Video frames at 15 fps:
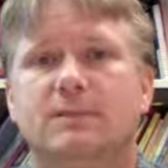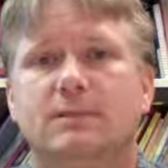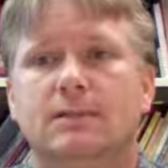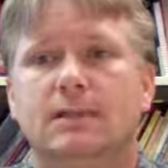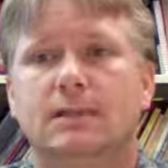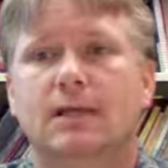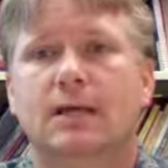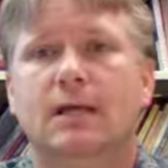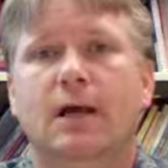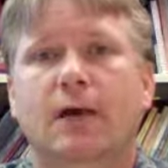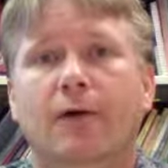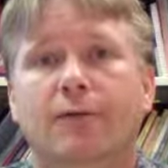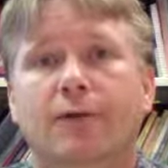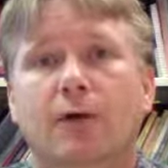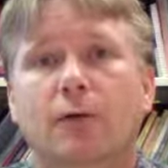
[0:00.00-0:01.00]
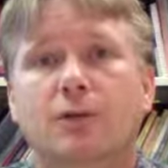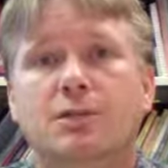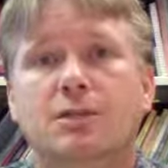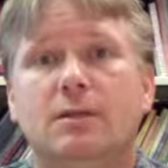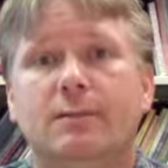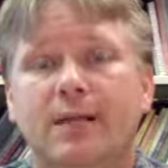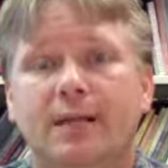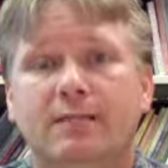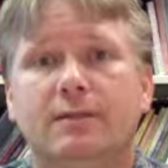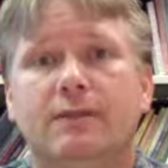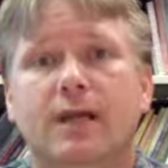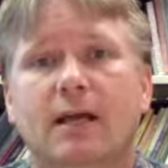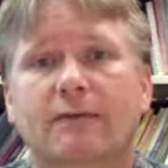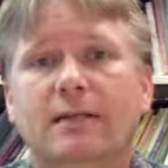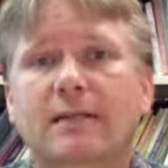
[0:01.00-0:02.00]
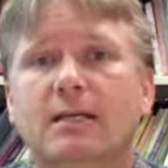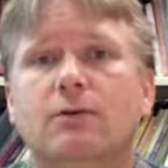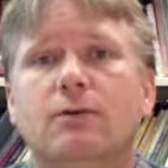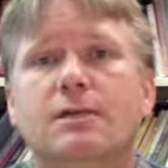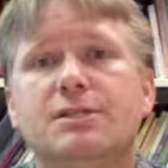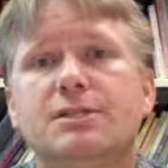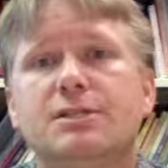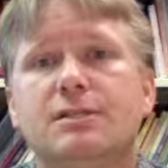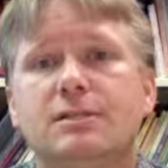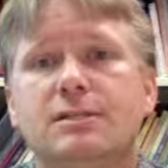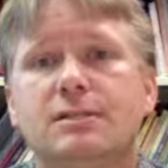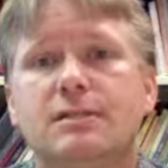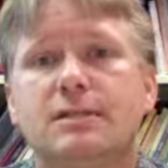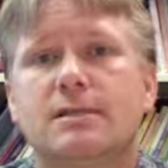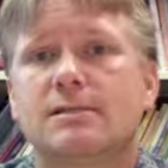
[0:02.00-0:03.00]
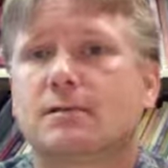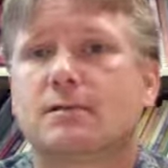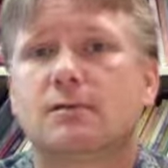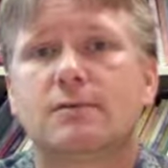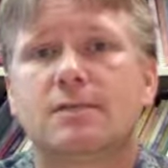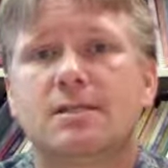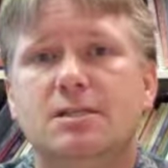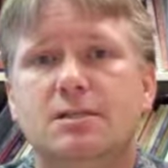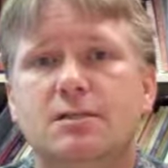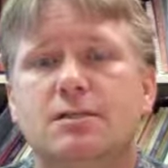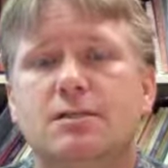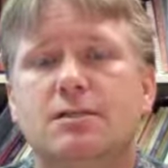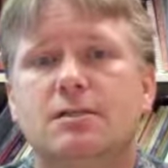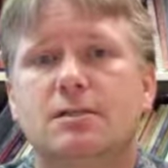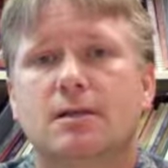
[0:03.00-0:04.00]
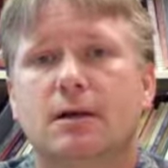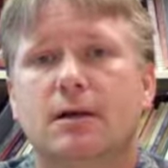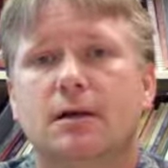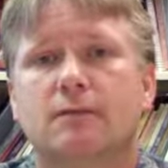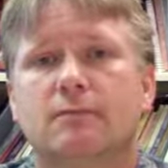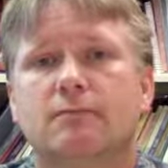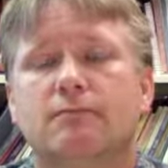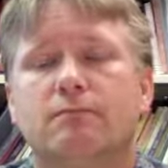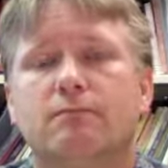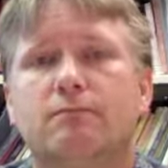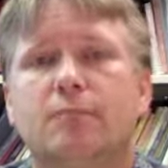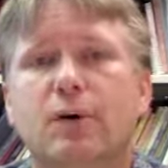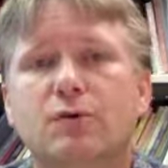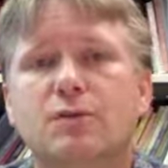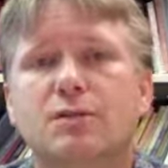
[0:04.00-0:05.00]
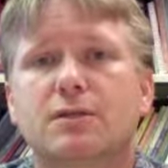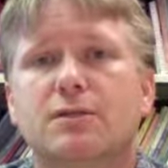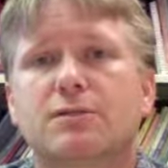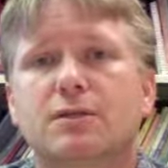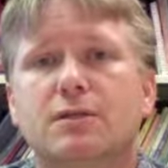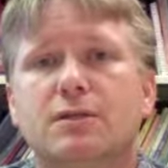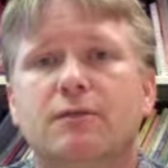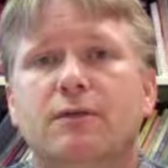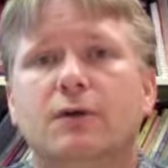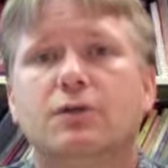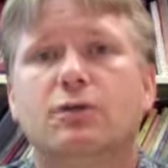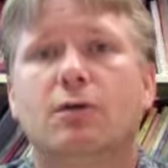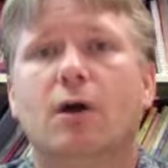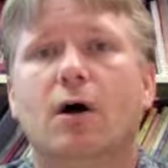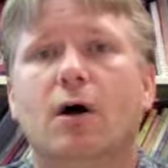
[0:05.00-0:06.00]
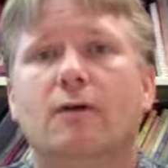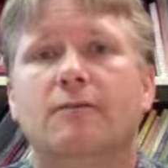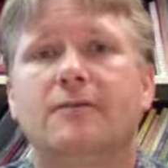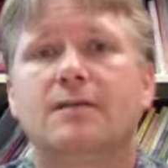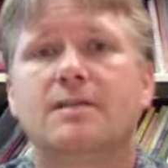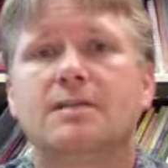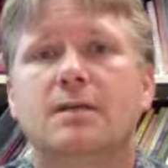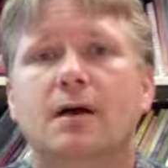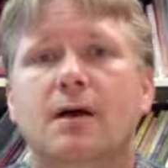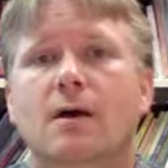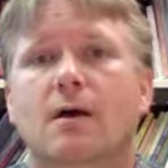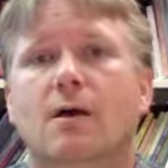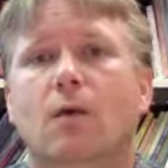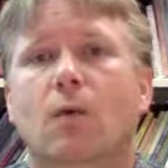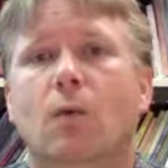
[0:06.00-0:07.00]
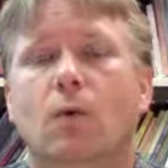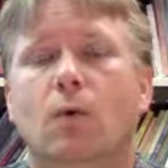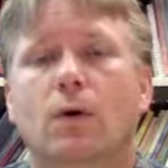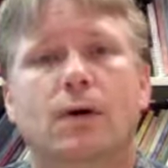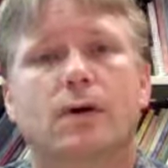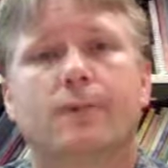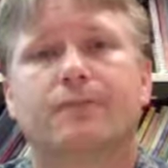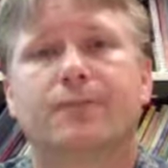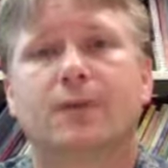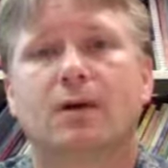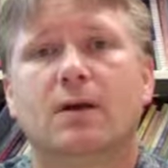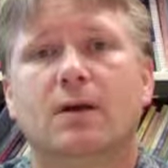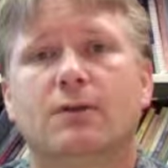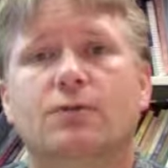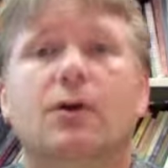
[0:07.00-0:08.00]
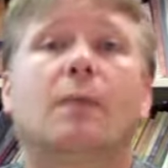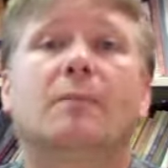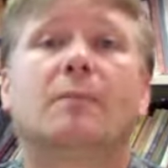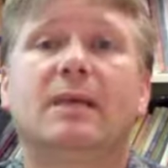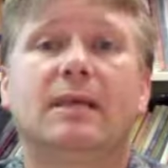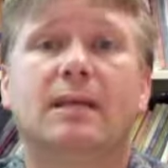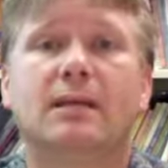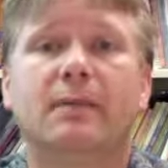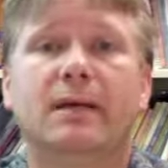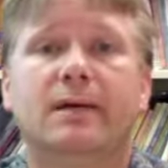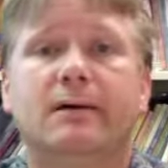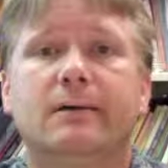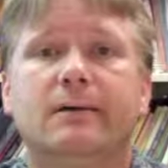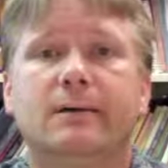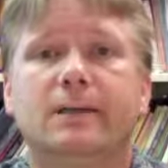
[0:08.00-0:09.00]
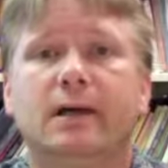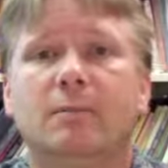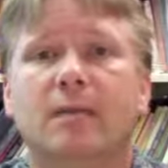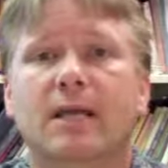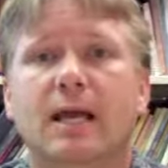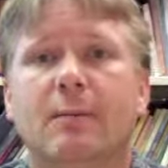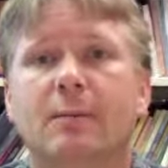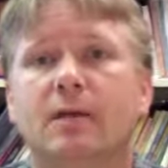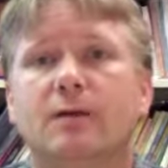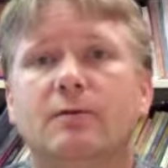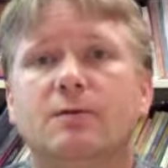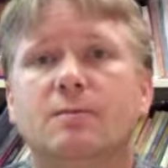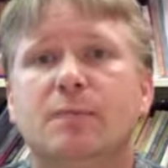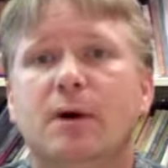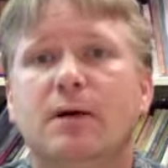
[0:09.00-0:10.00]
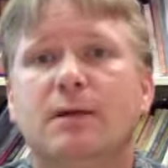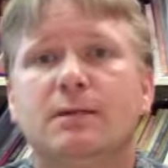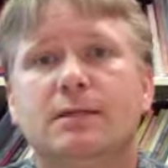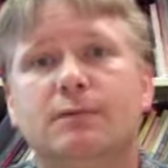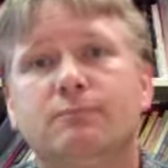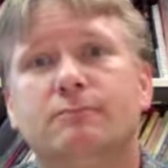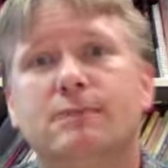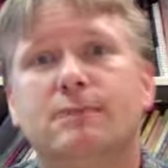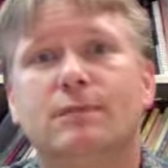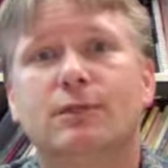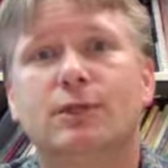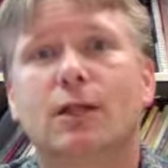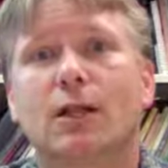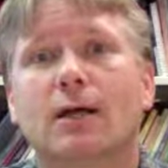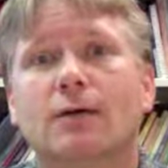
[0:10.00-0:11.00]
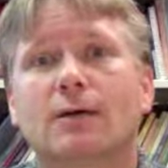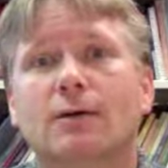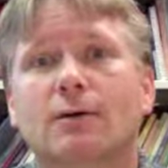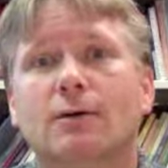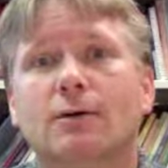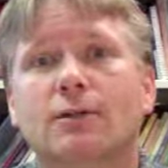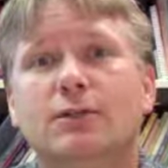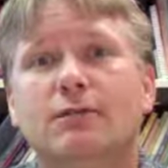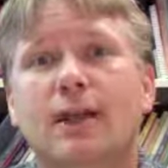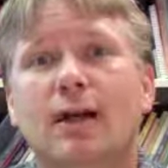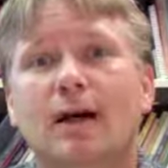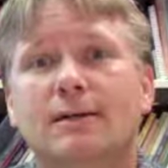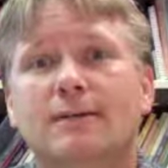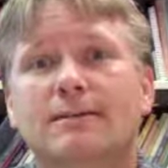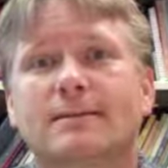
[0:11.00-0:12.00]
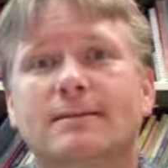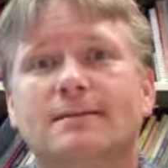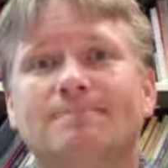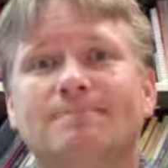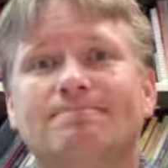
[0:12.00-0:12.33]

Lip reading: All right. So I wish you the best. If you have any questions, as always, just post those to the virtual office, or drop me an email and I'll be happy to respond. And good luck on your vlogs.